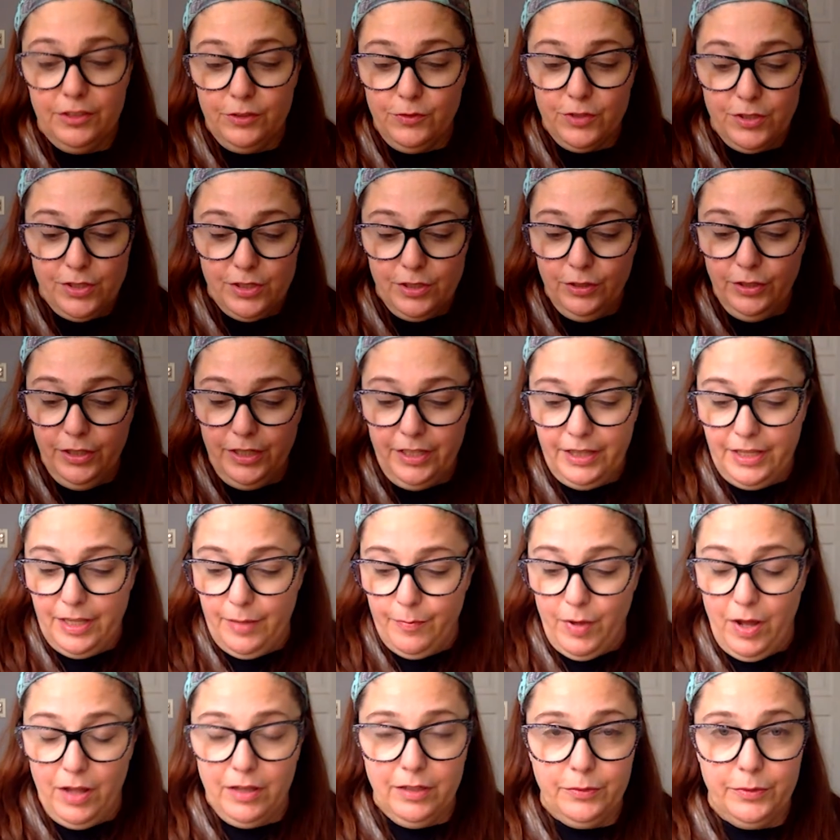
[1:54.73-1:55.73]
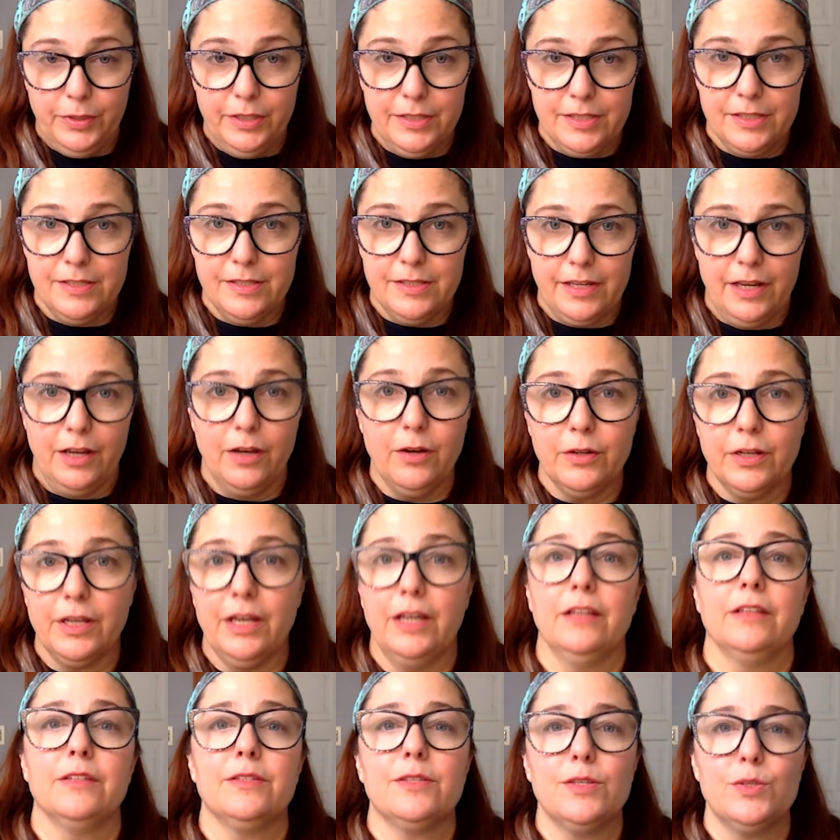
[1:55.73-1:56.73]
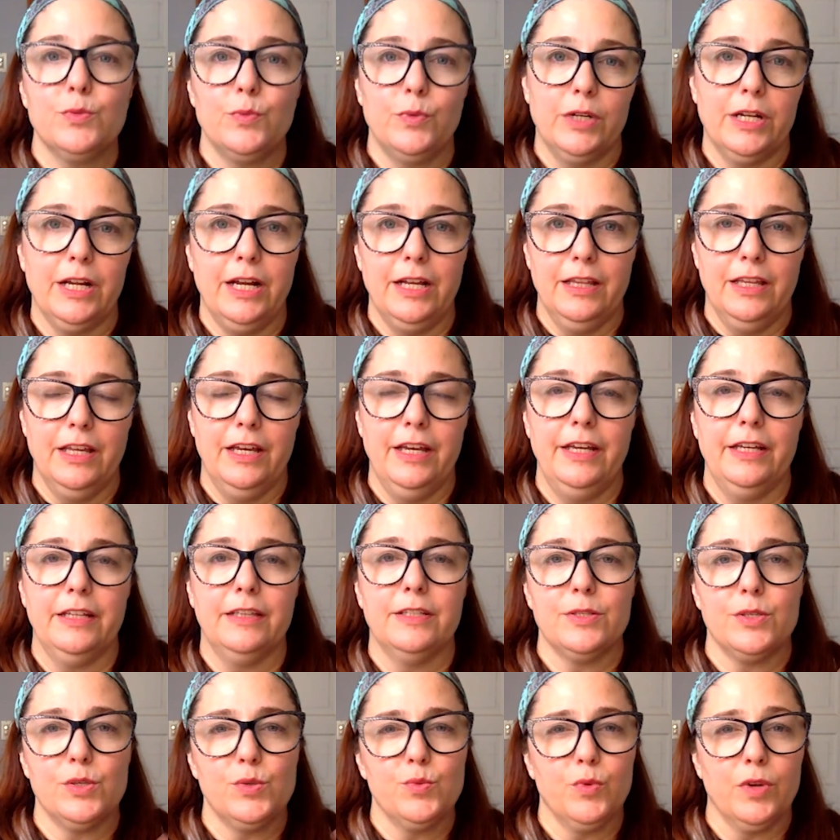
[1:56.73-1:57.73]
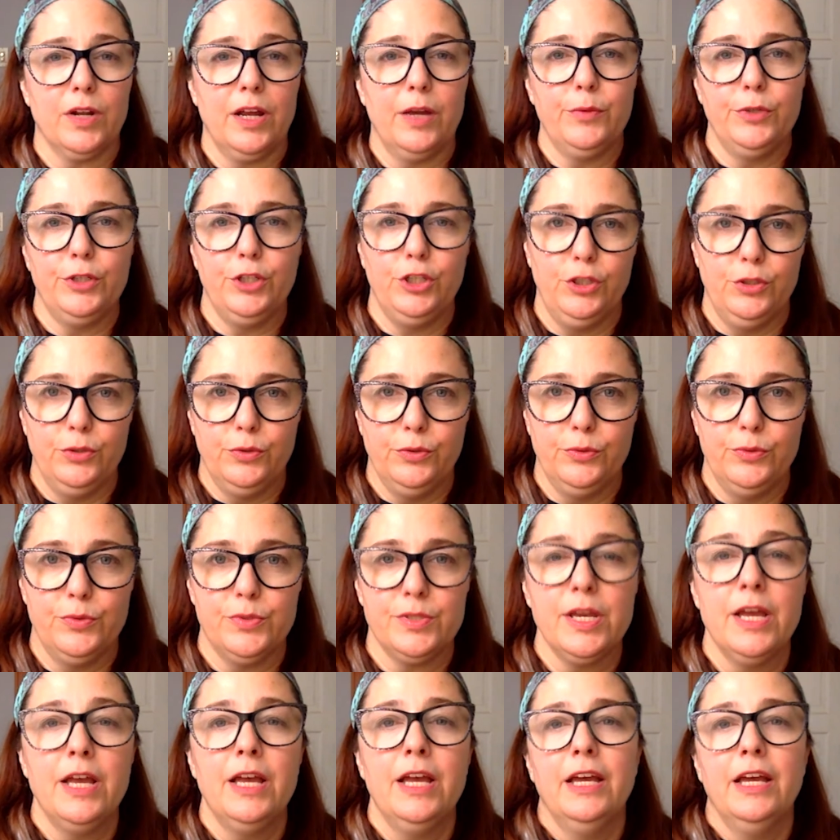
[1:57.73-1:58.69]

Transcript: just look at them all at once and say okay this is what i like this is what i would use